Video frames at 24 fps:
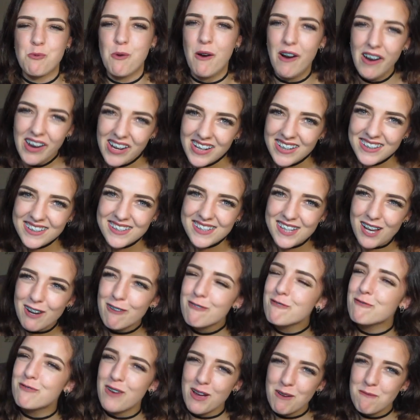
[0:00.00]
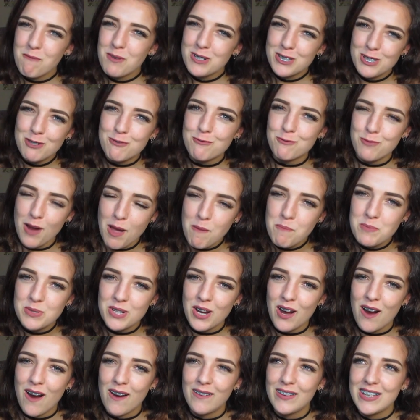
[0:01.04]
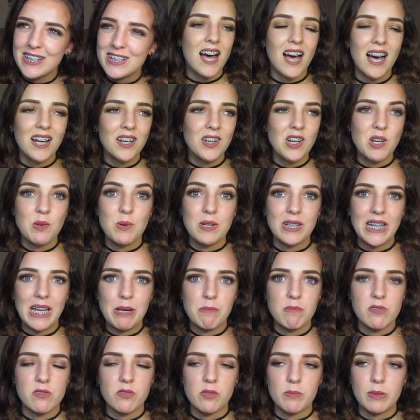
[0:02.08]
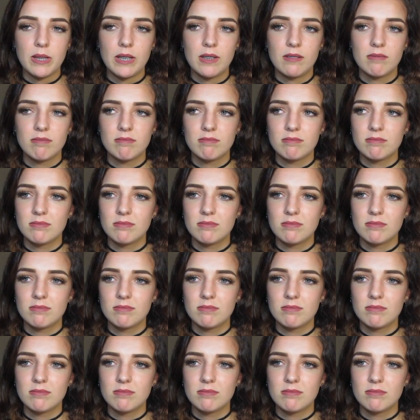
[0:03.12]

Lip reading: What? What's a reptar? Like, I don't know what came over me.